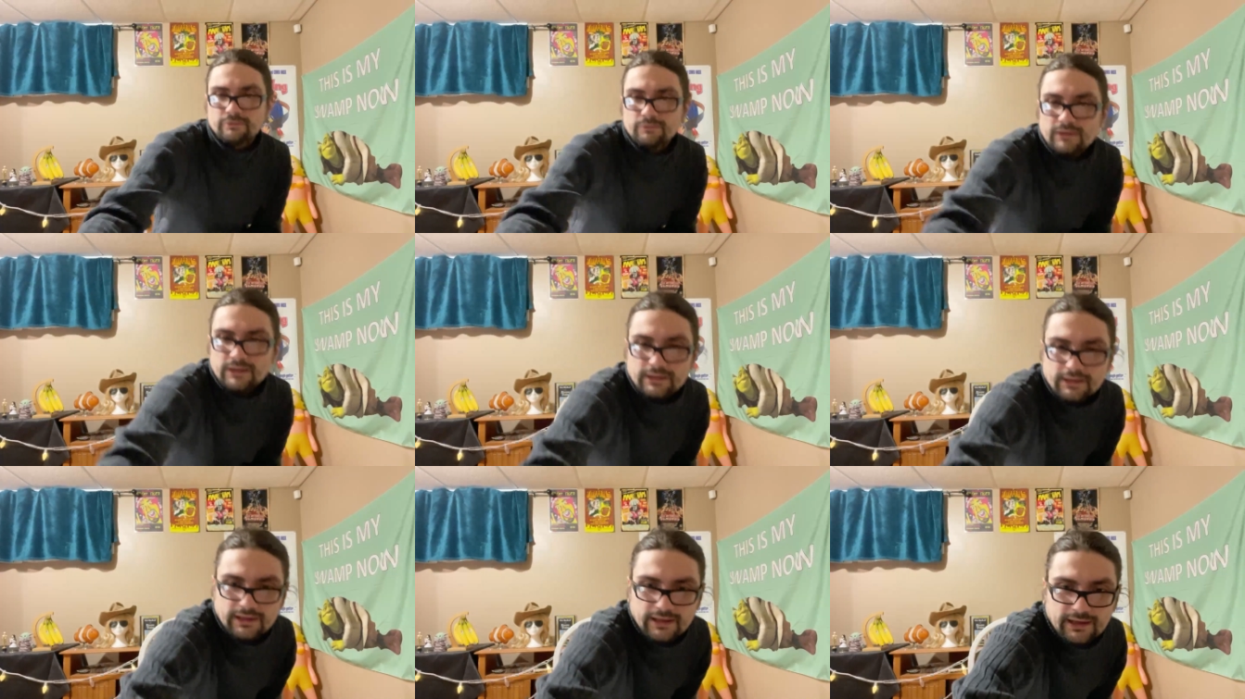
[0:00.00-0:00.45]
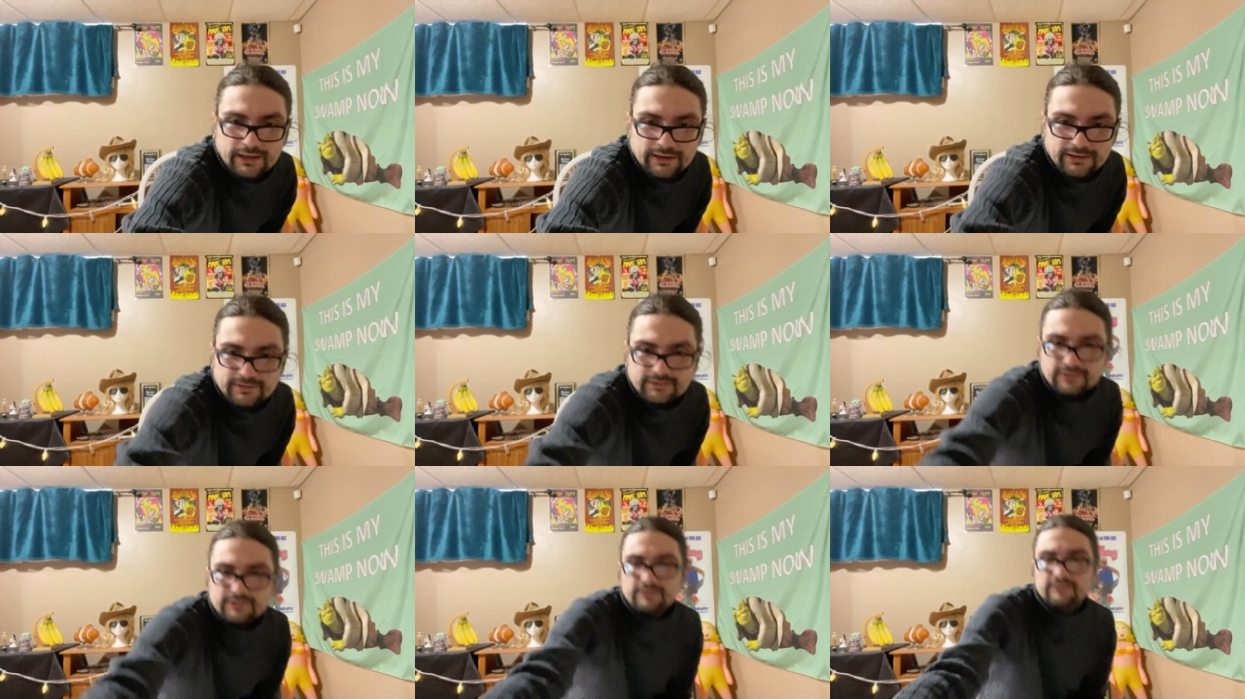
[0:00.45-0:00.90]
Well,
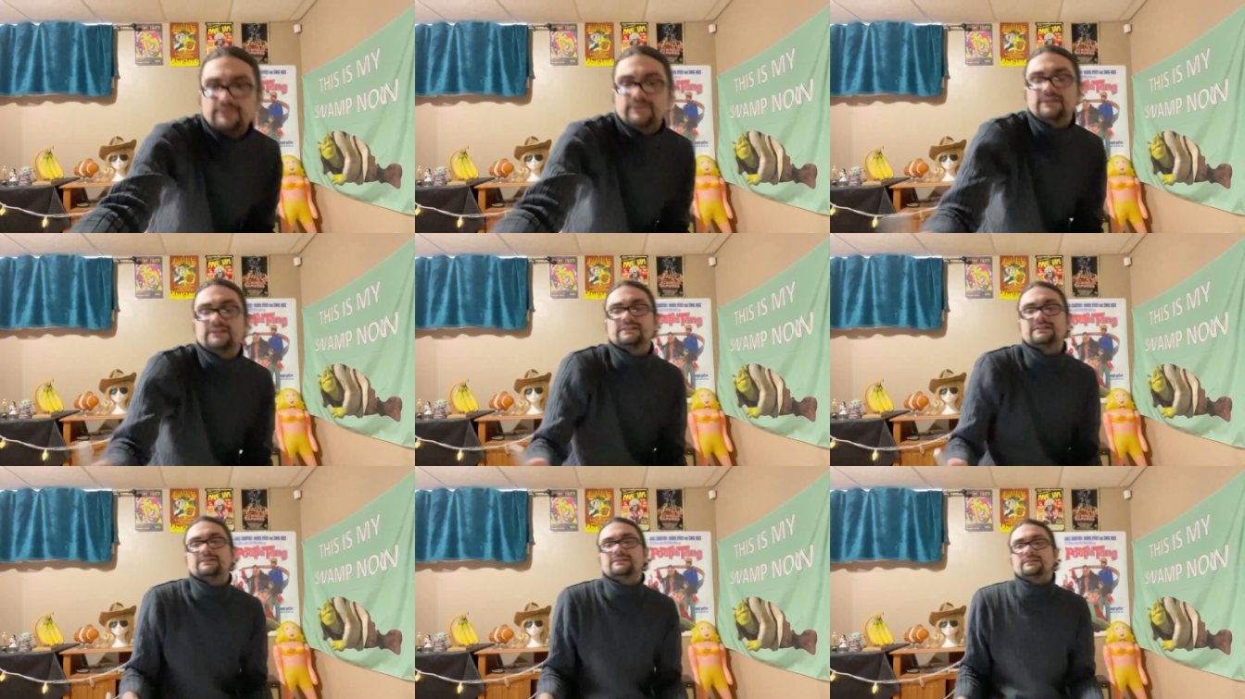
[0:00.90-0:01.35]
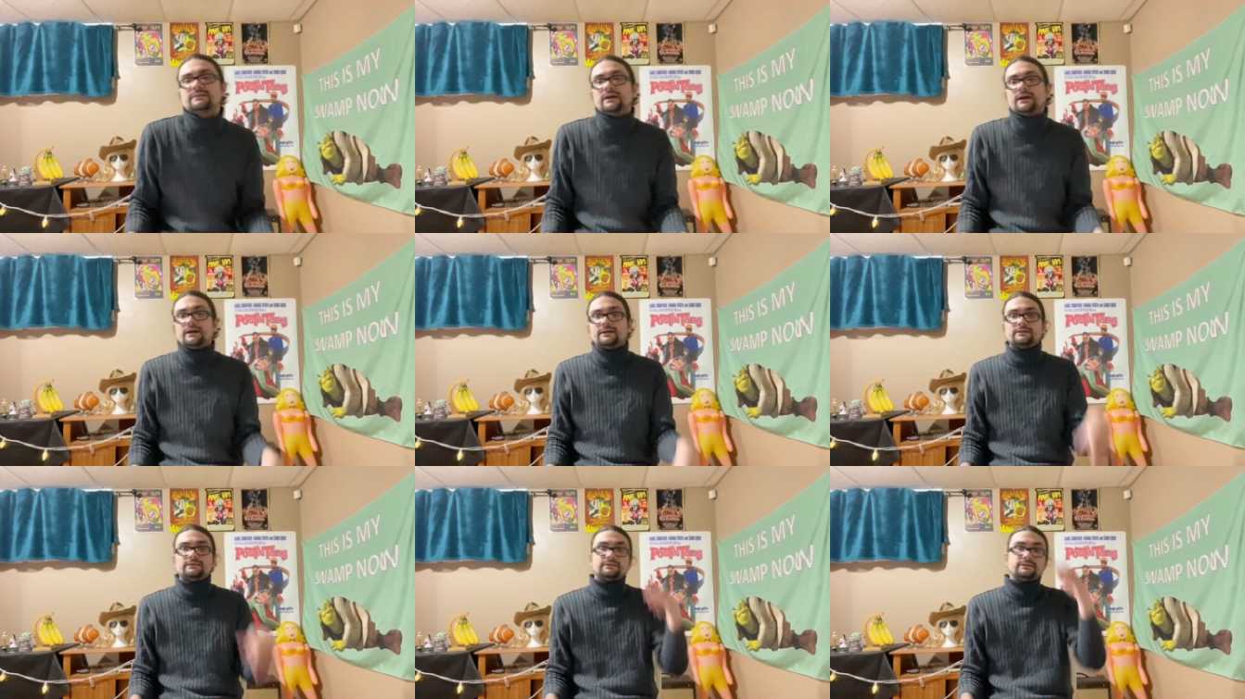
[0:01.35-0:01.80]
this is
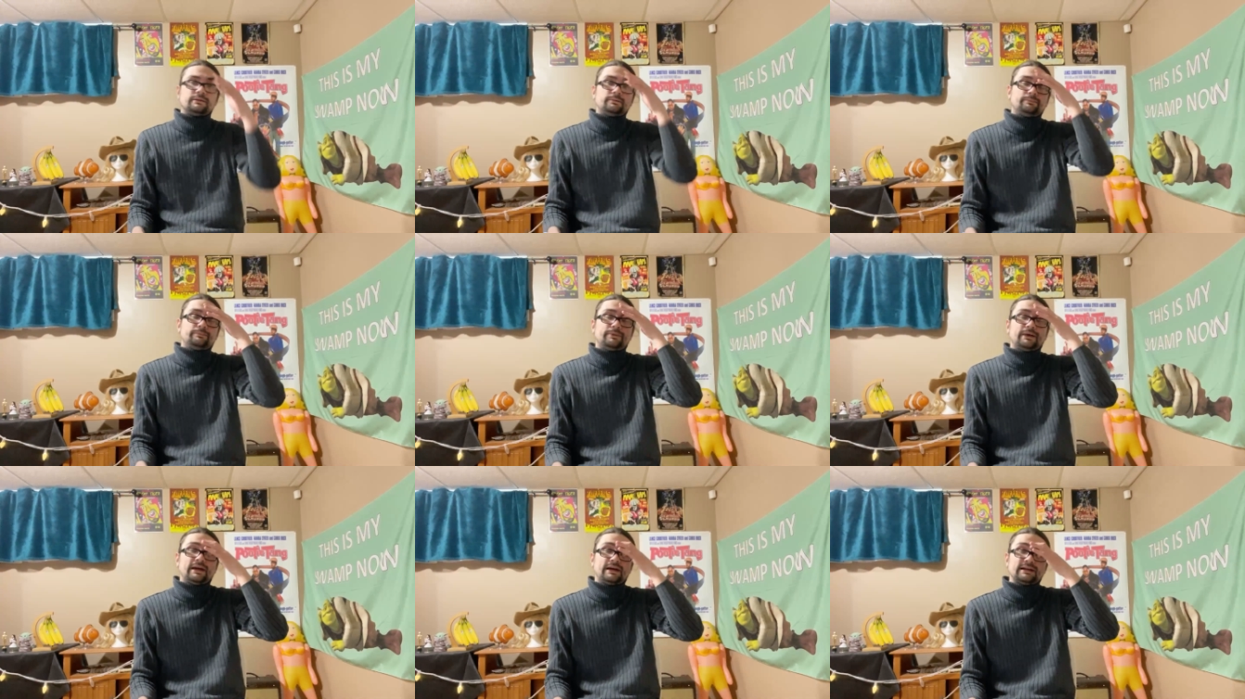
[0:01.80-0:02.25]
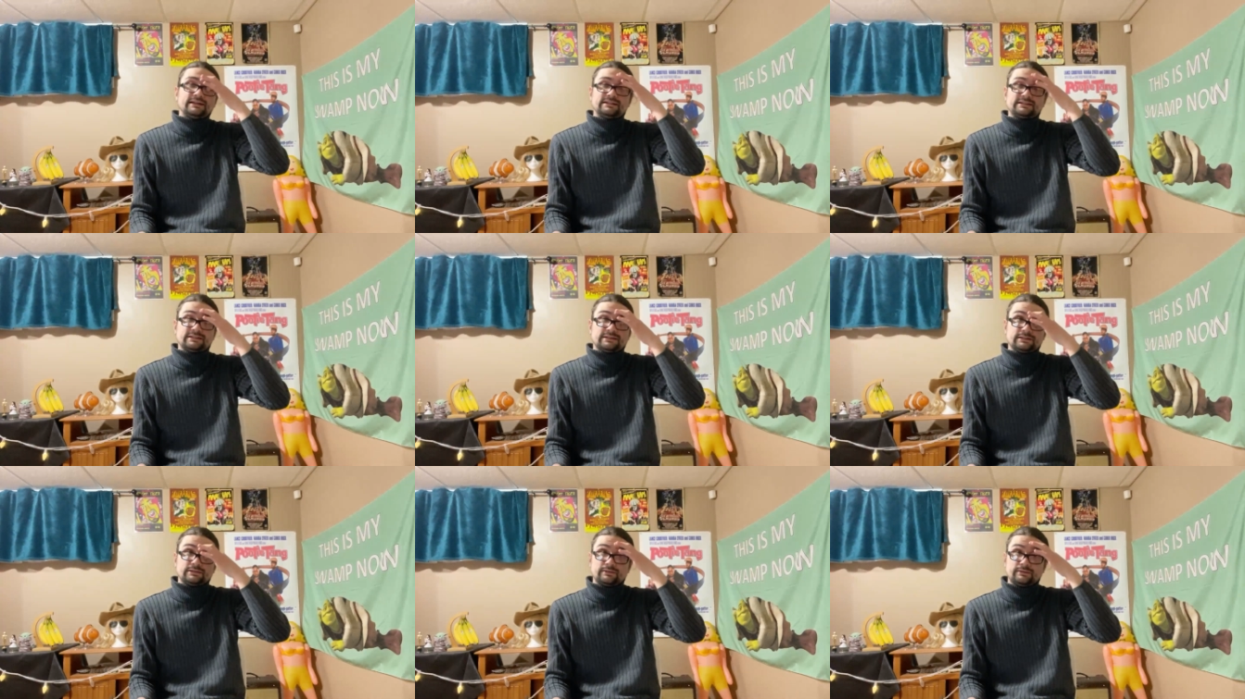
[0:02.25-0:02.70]
not the
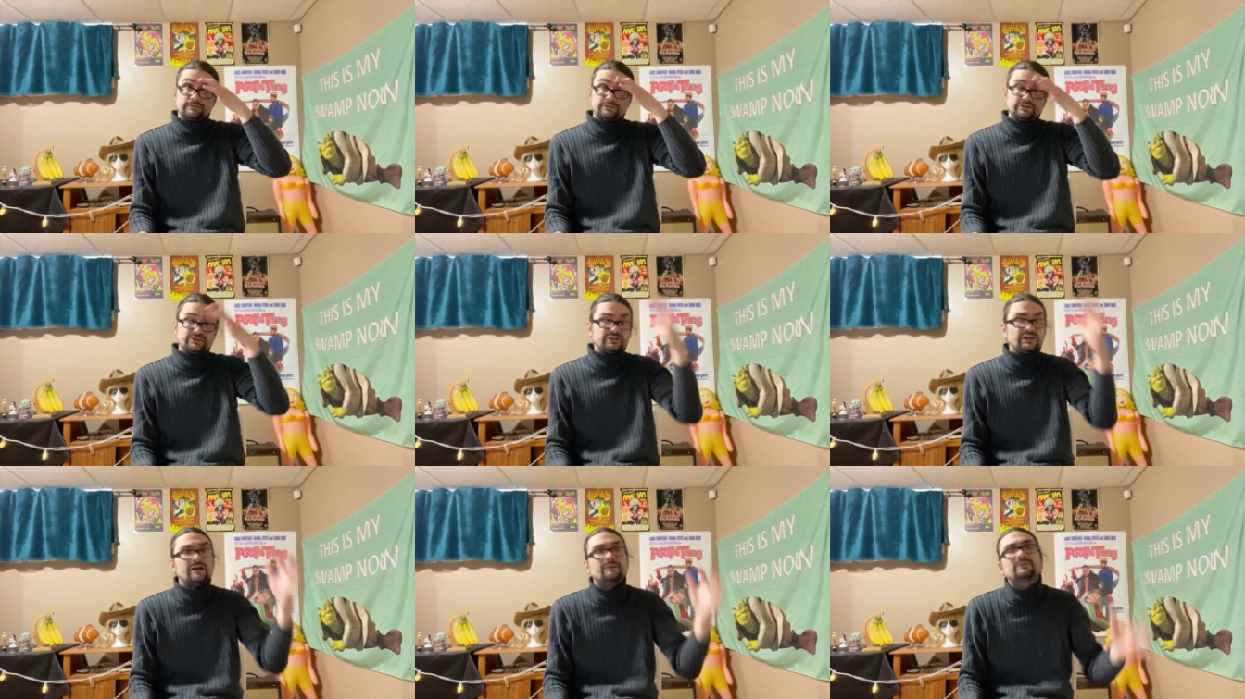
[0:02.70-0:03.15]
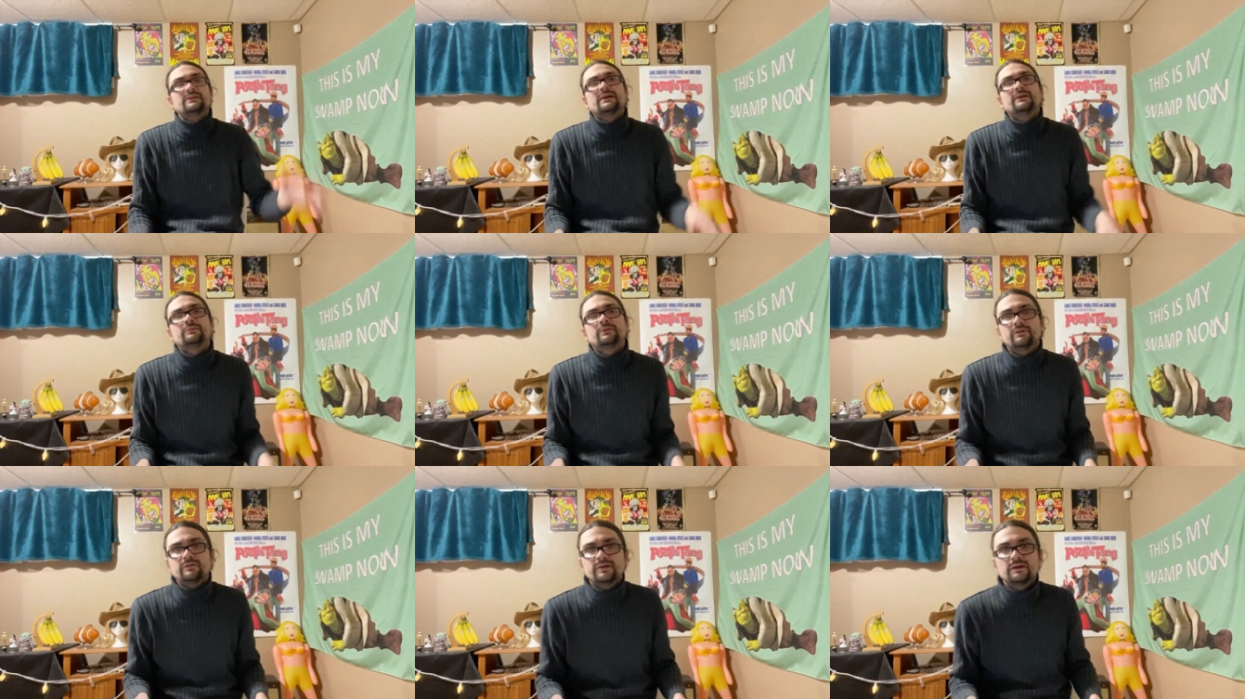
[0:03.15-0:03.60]
best
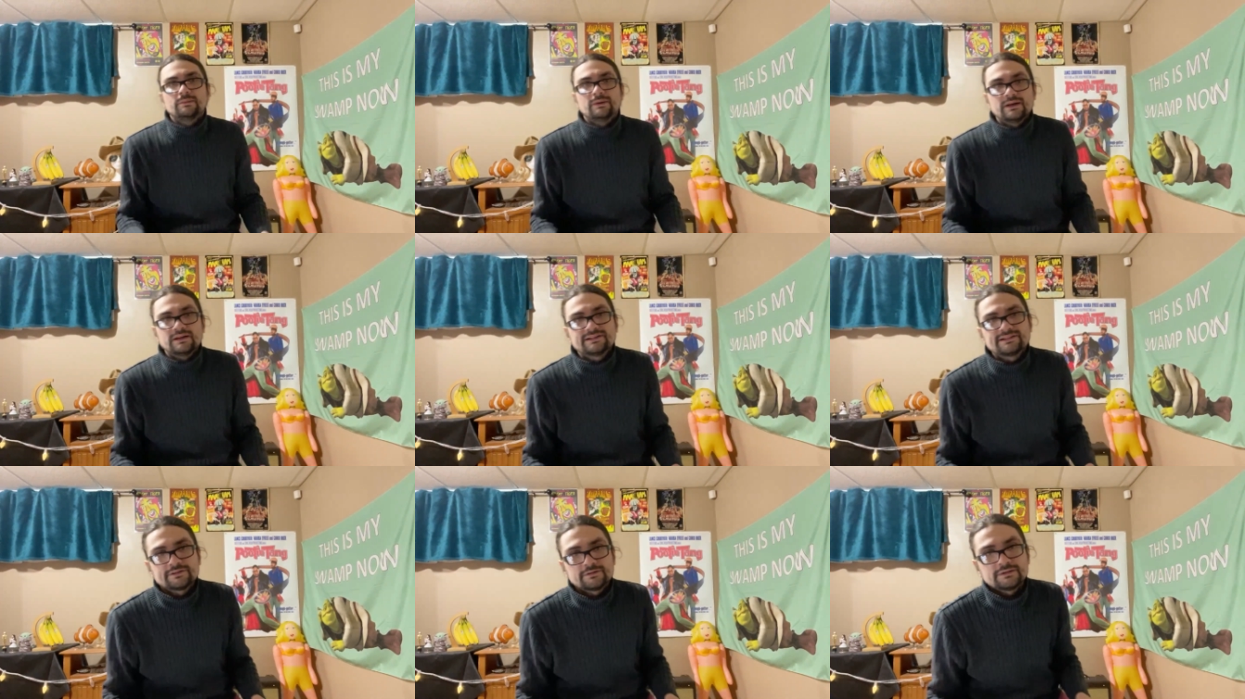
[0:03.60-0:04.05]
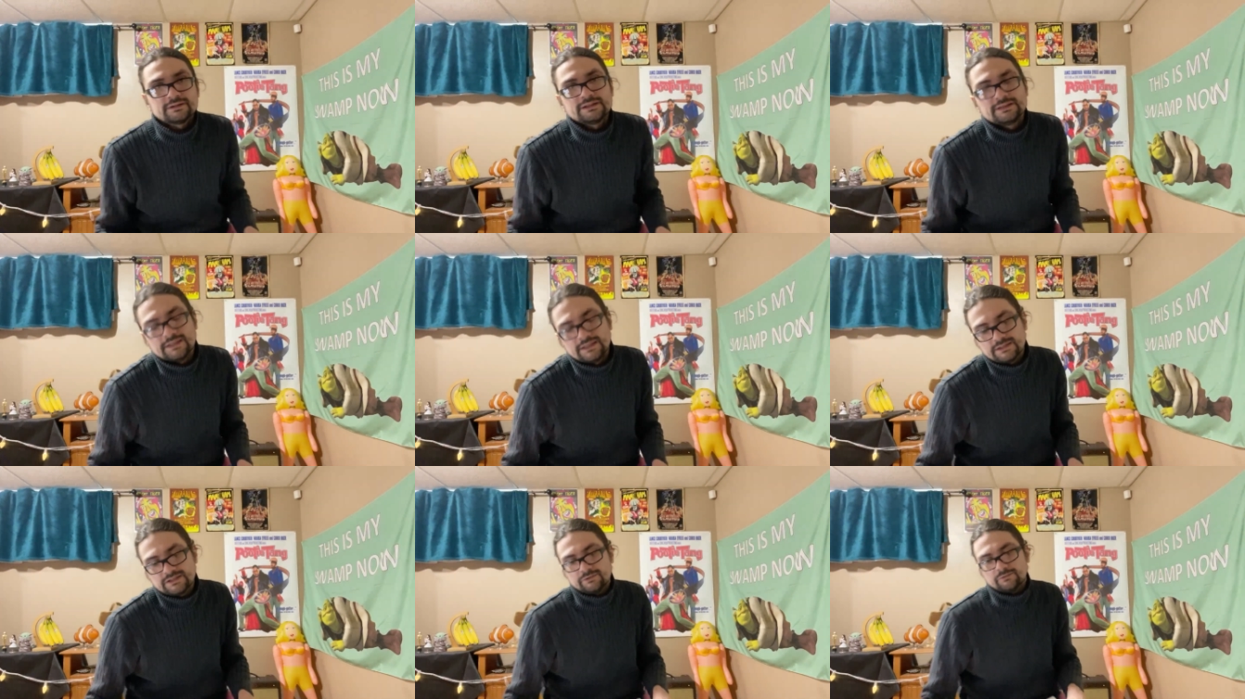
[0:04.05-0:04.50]
Shyamalan movie, but it's certainly
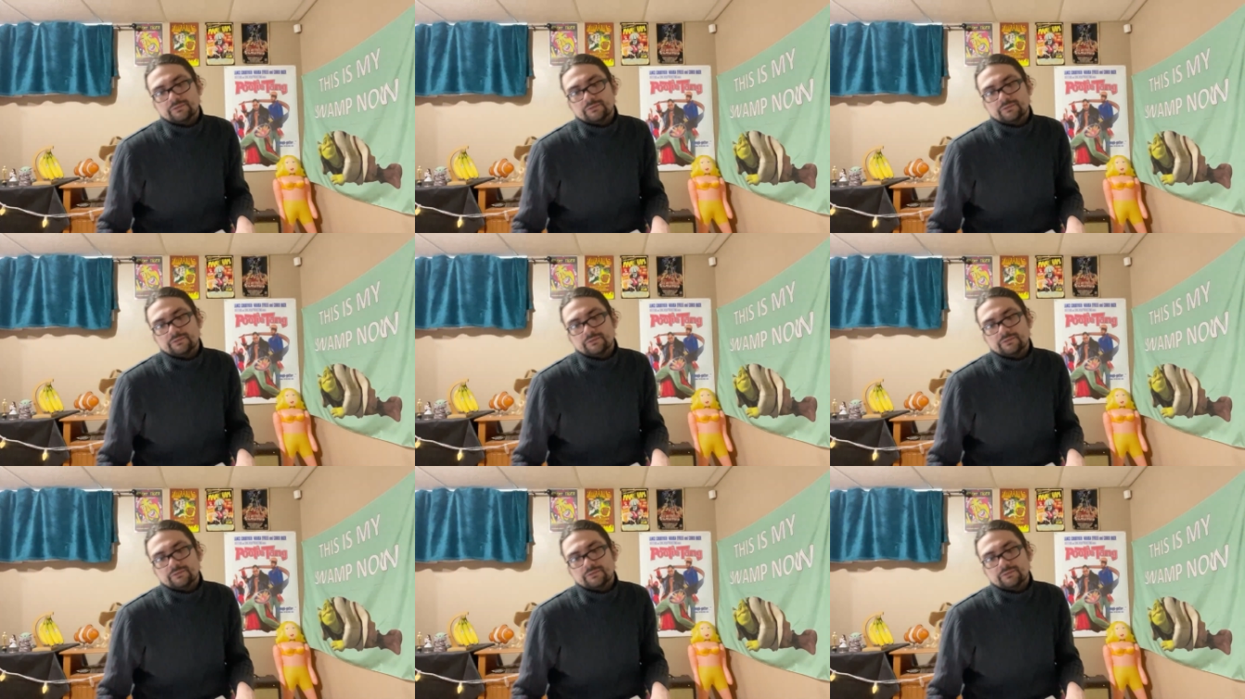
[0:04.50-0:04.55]
not the